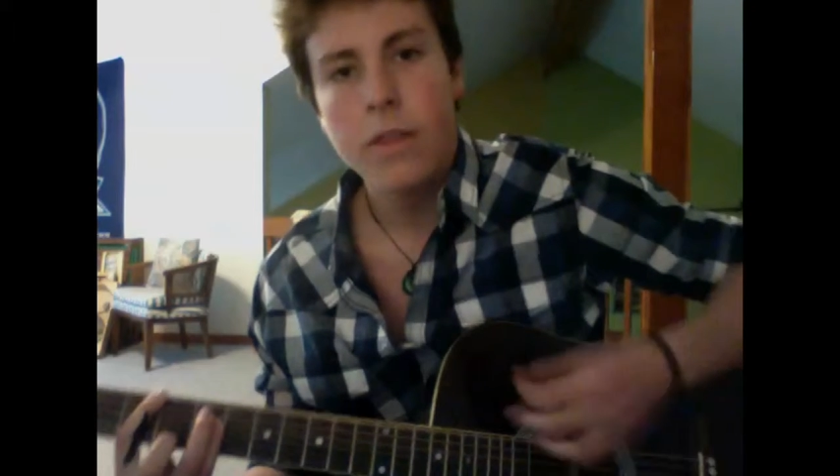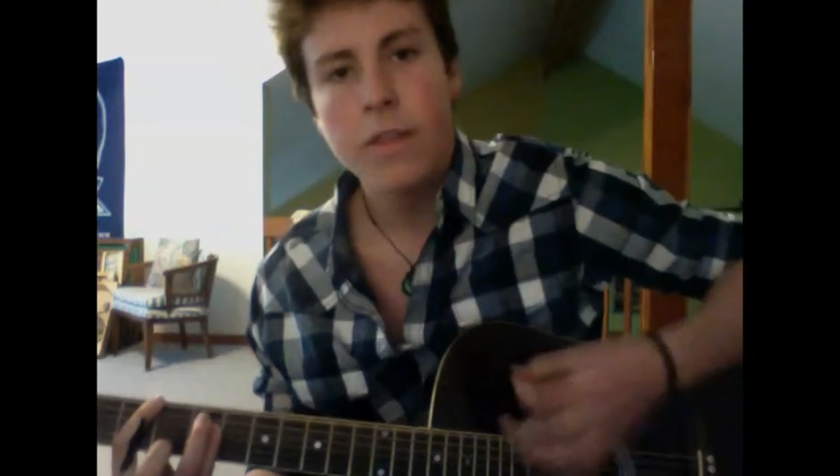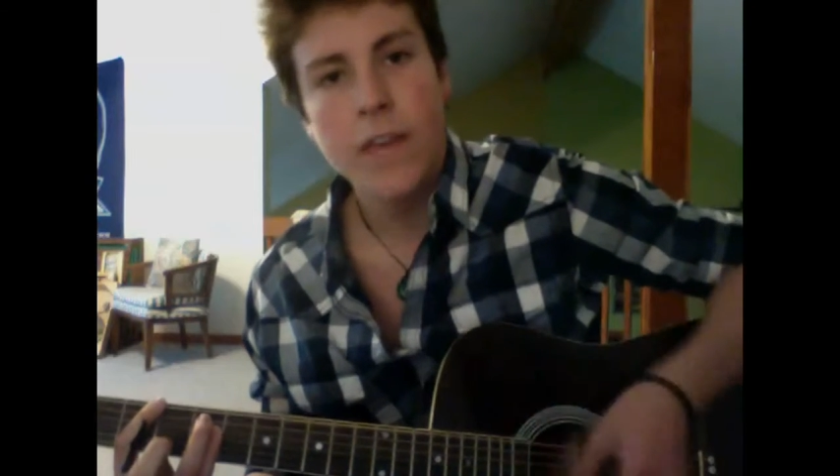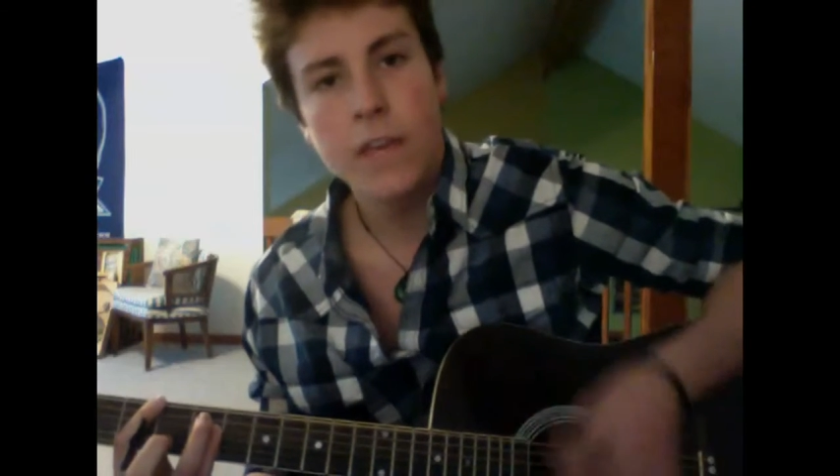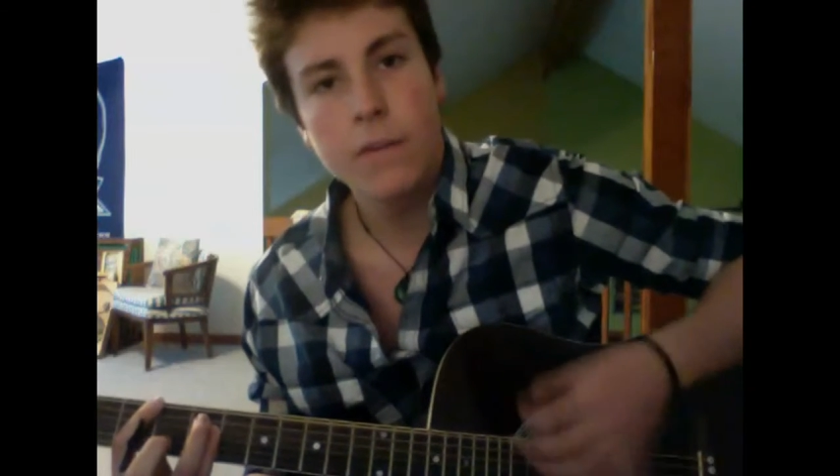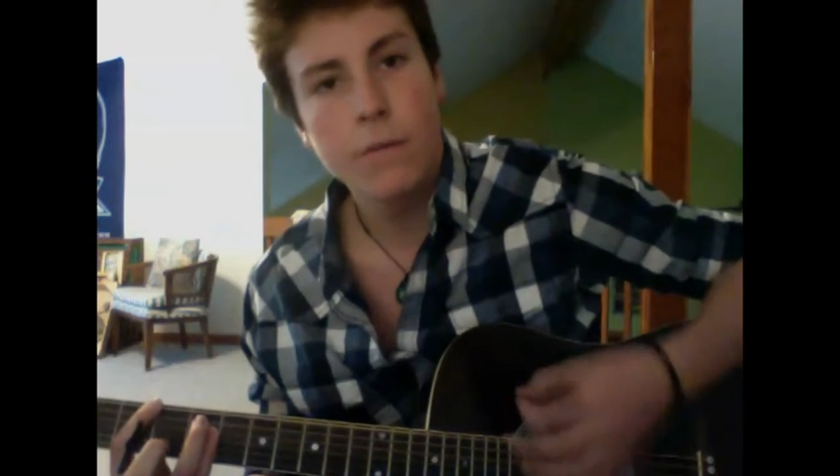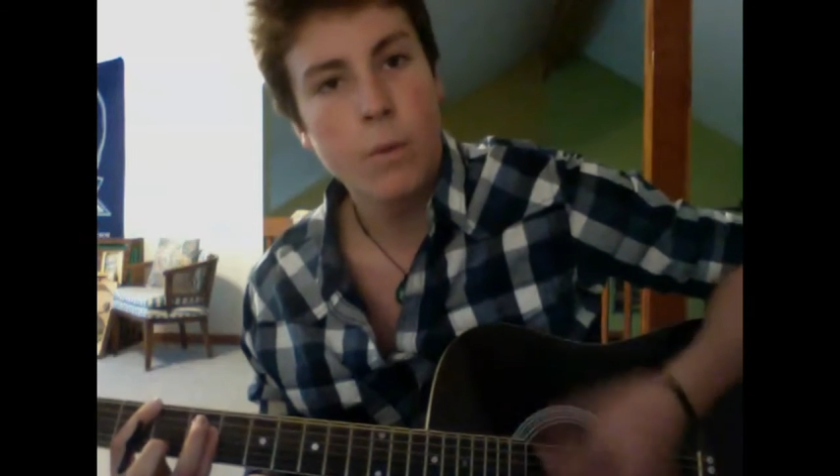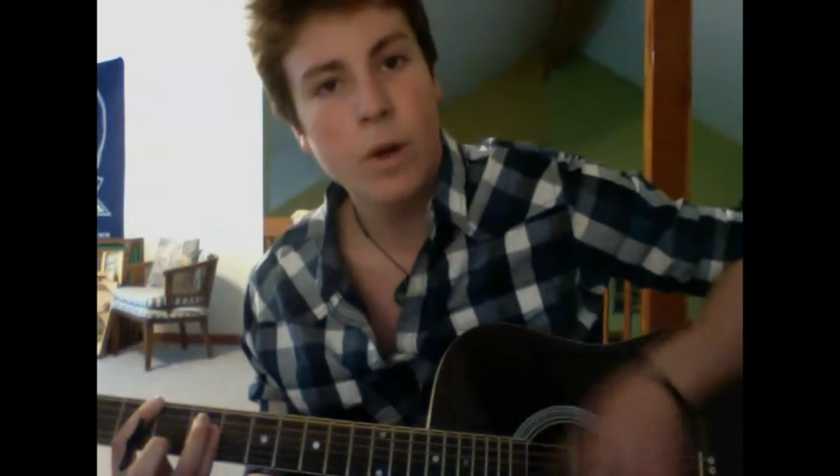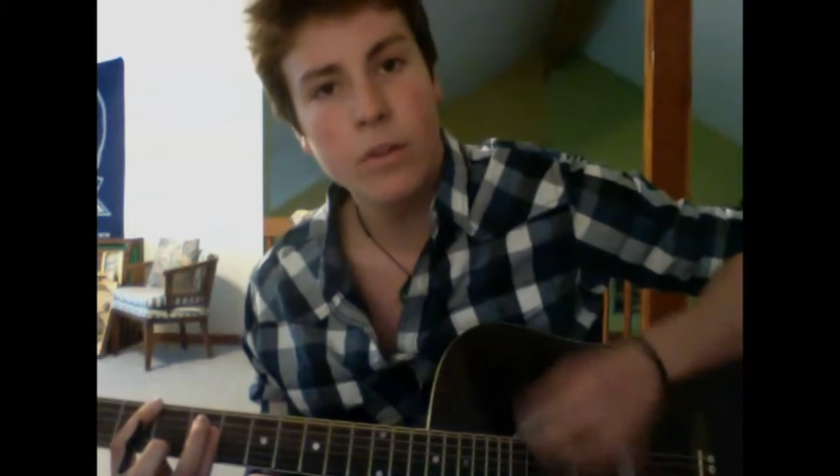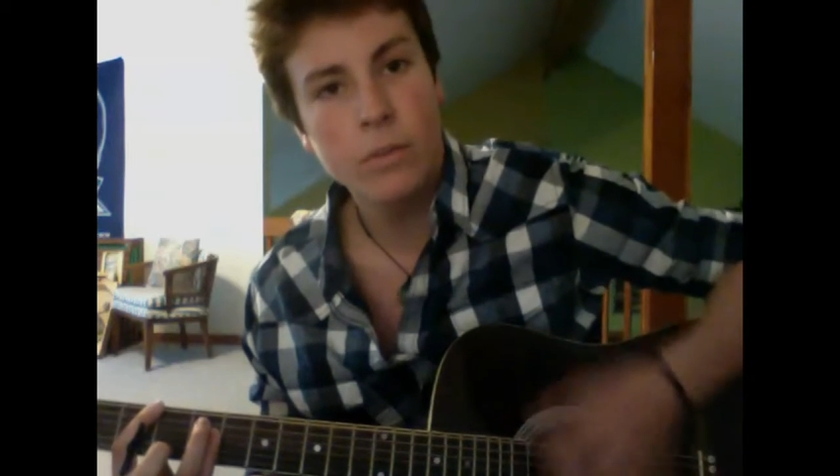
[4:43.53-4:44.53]
Thank you for
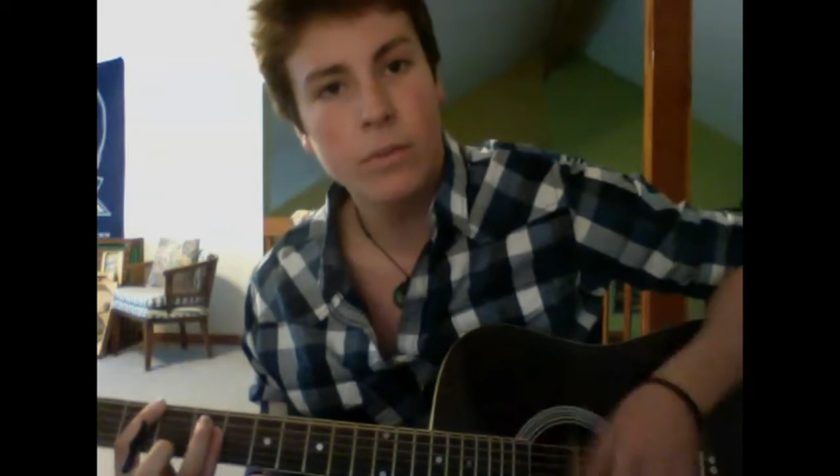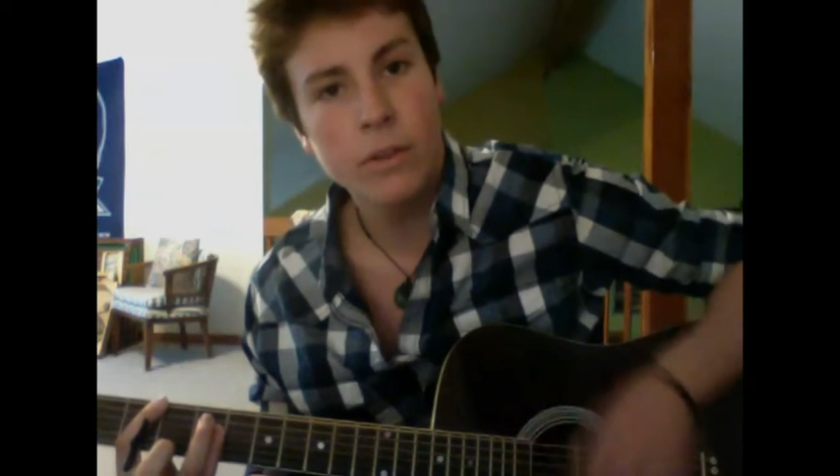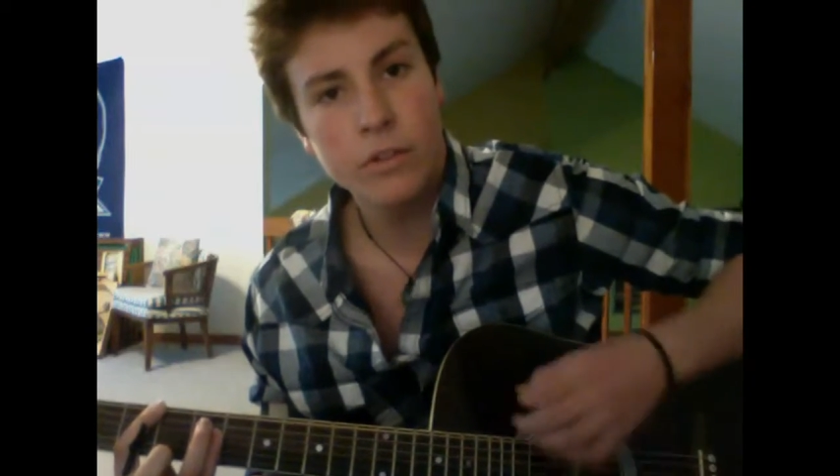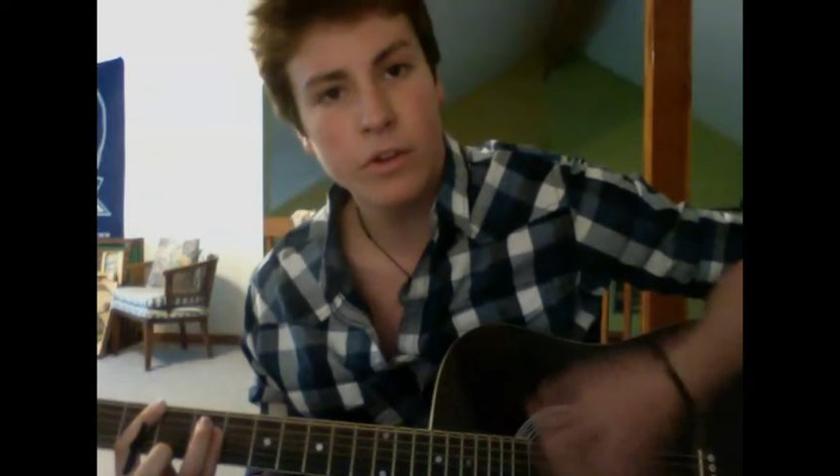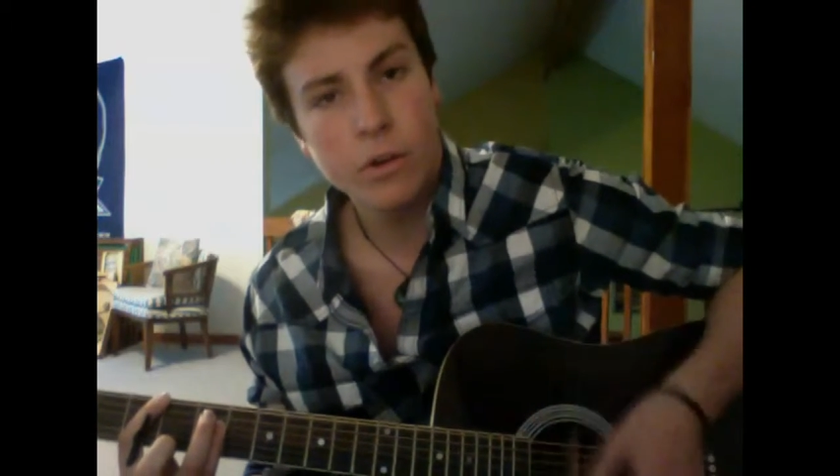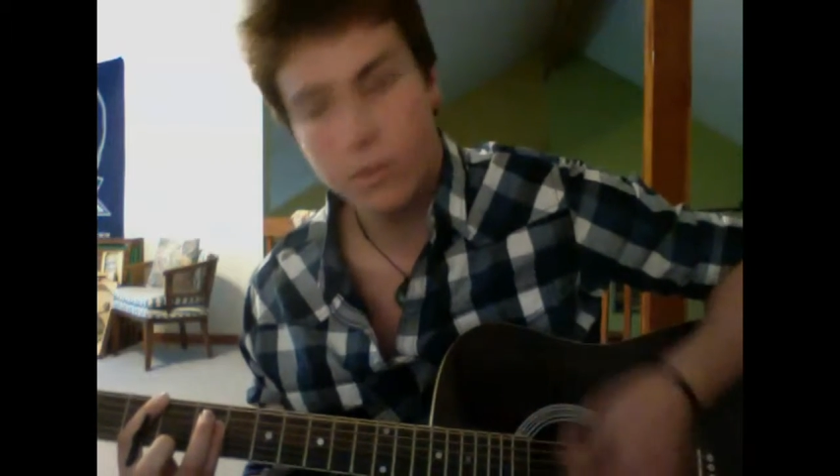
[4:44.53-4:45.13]
watching my show